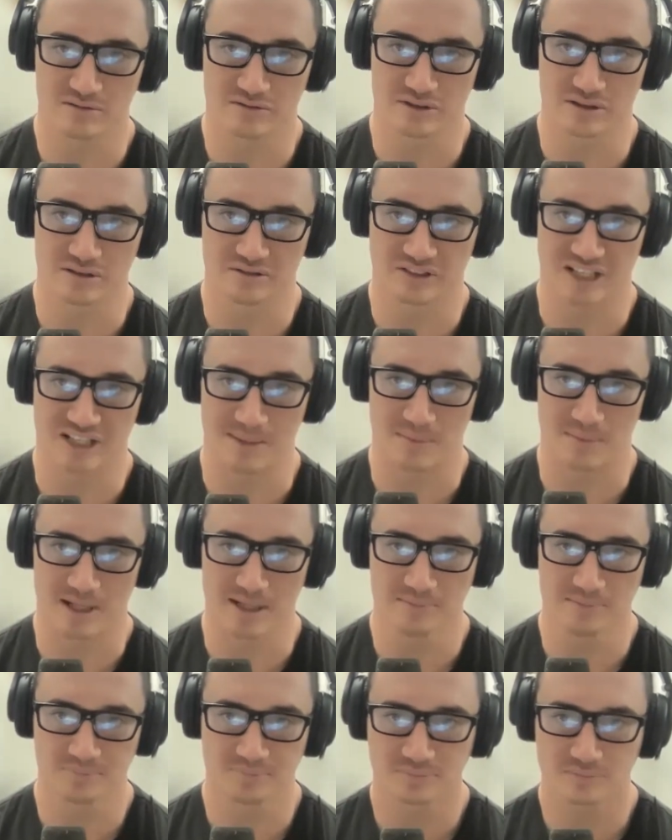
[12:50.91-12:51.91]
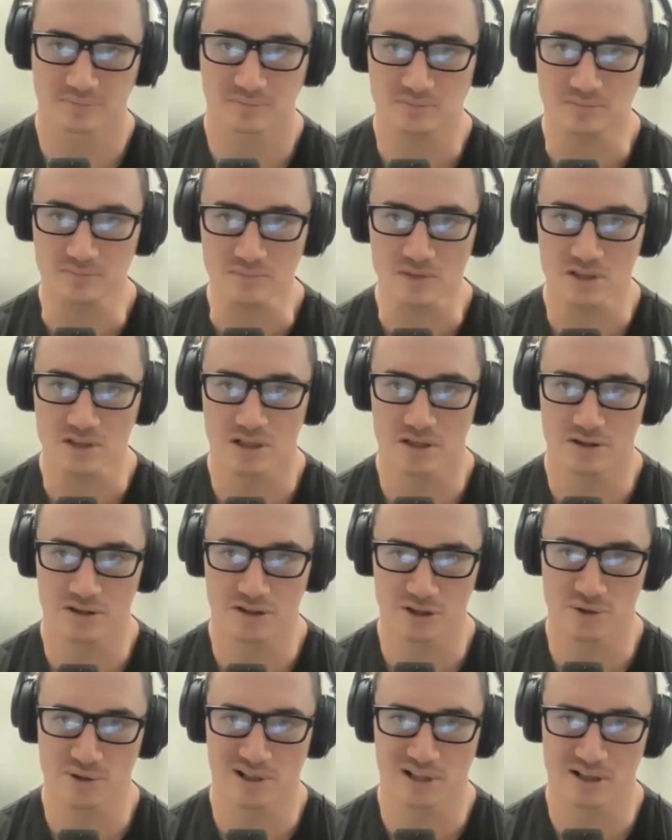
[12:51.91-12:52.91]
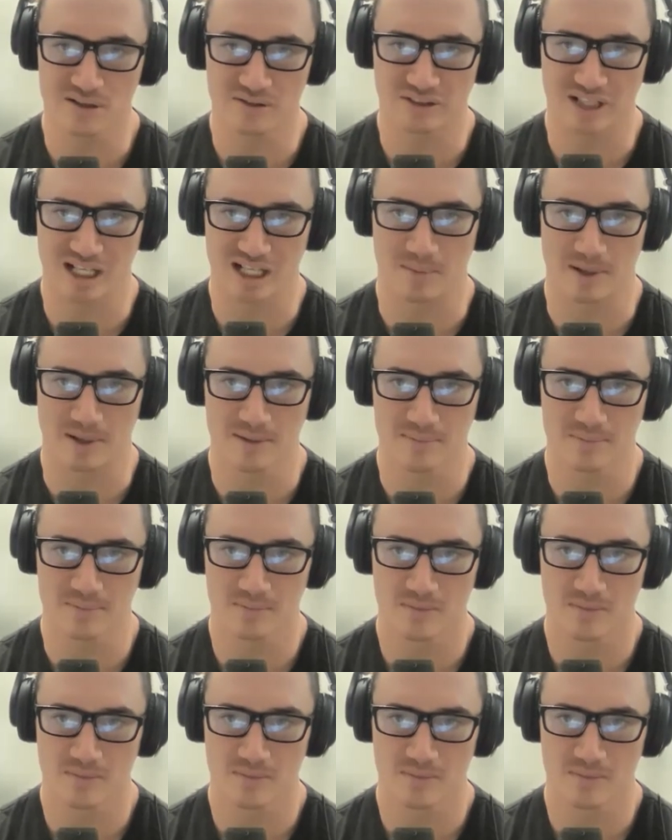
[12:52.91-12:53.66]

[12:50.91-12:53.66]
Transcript: for the family and the nuclear family,